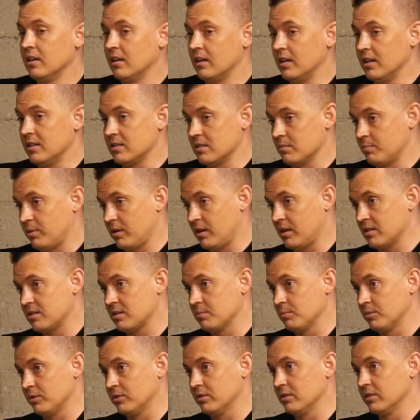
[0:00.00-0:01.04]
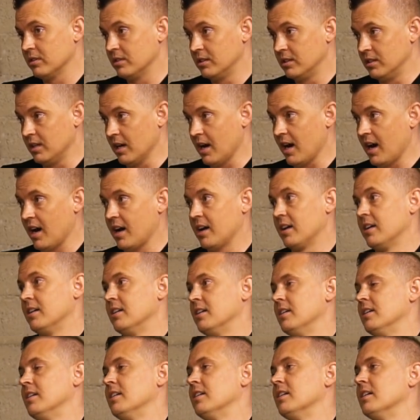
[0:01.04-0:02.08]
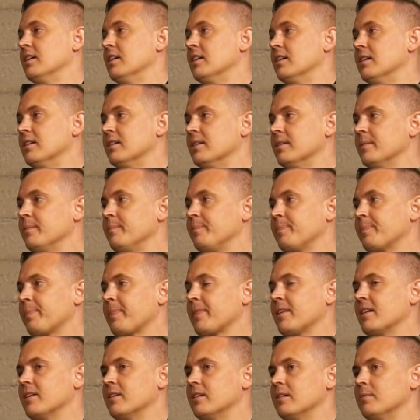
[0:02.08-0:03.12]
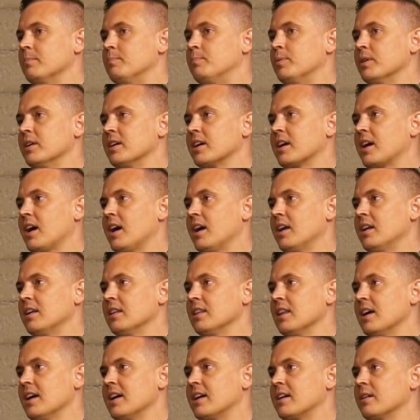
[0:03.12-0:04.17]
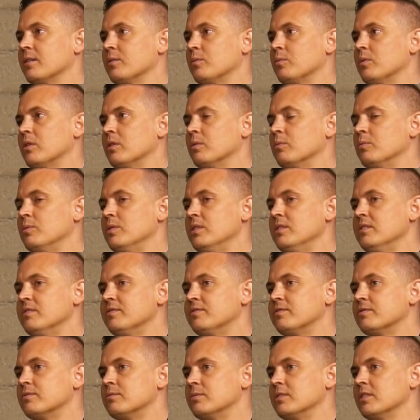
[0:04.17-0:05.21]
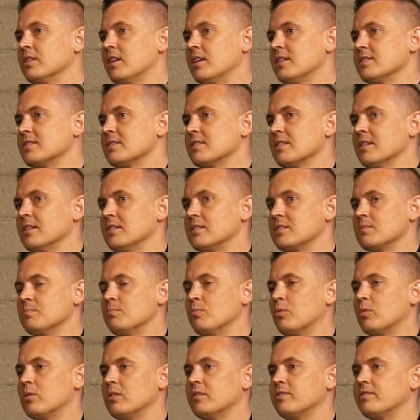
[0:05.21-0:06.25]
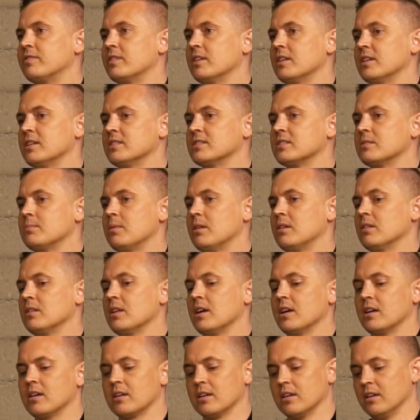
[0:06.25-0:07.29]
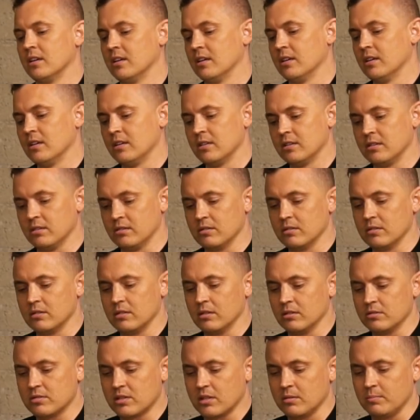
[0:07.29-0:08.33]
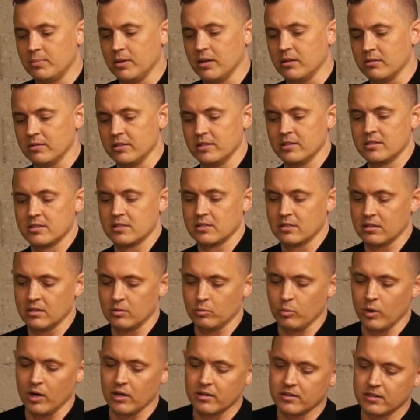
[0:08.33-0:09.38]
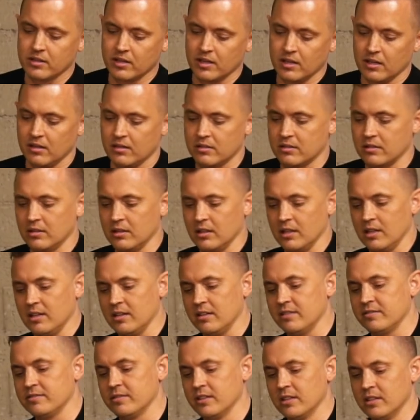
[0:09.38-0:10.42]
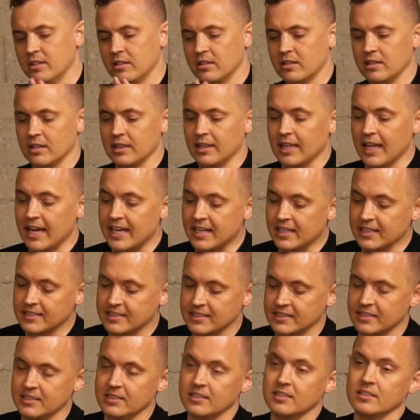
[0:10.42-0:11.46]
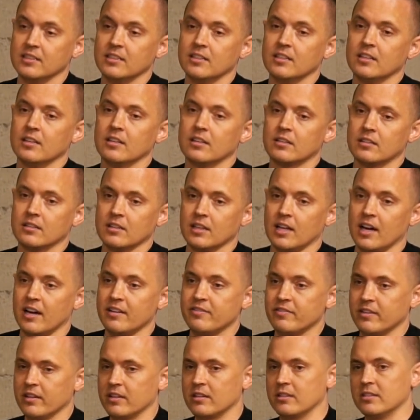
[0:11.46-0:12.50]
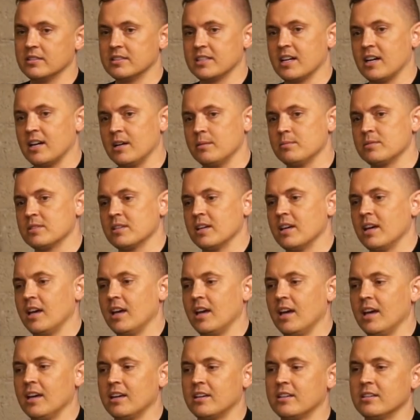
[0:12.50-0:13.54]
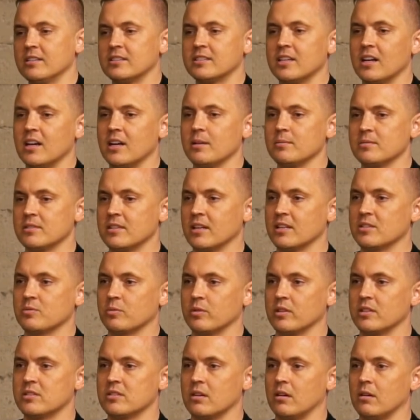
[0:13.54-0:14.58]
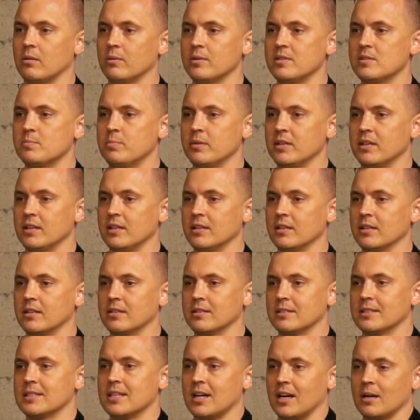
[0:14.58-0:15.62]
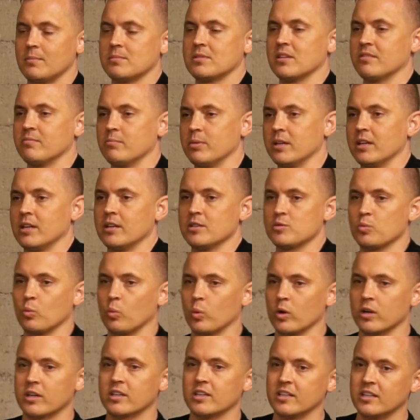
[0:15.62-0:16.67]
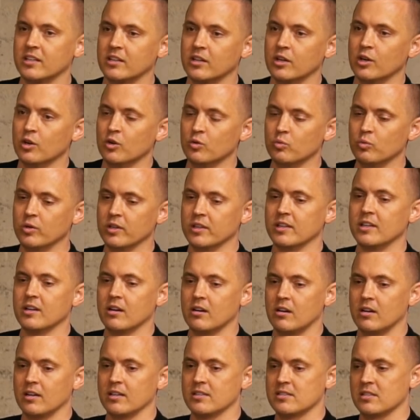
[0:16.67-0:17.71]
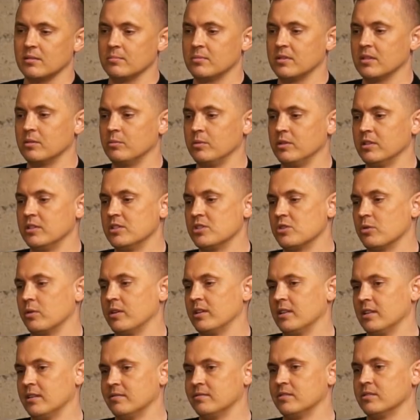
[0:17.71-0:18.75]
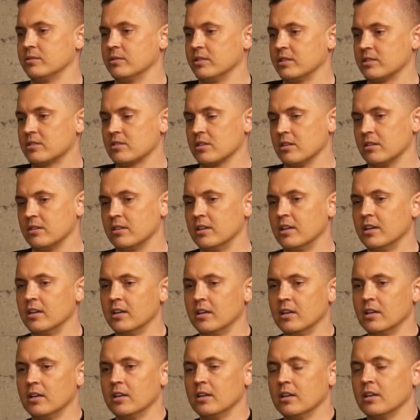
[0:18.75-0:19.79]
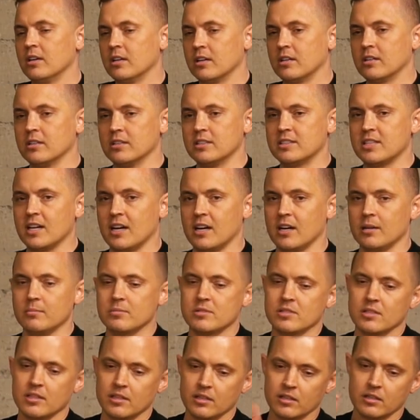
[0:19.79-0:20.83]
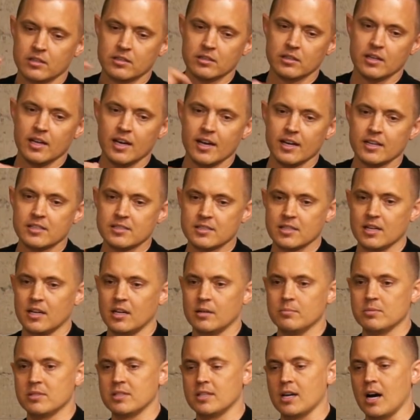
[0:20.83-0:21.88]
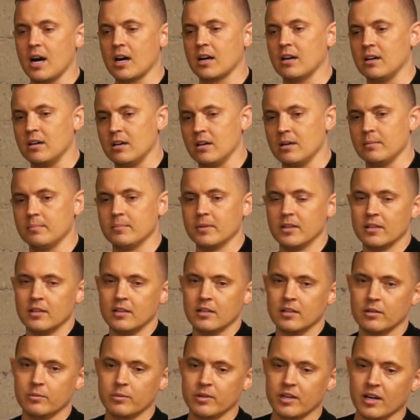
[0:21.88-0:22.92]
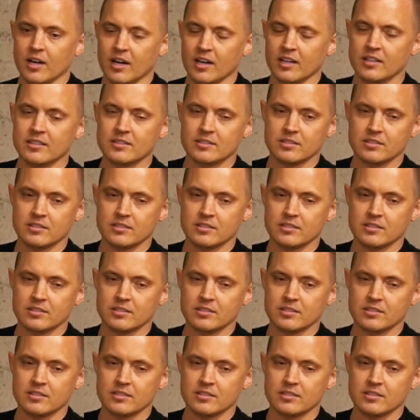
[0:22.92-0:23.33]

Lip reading: Is it possible? Yeah. But kind of like what we've realized is that it's more for us about like those components: good wealth, good health, good love, good legacy, good life, and good times. And good times, that's what it's always been. And the good times have been us working really hard at something we enjoy and love doing. So good times, goodxtimes.com. We got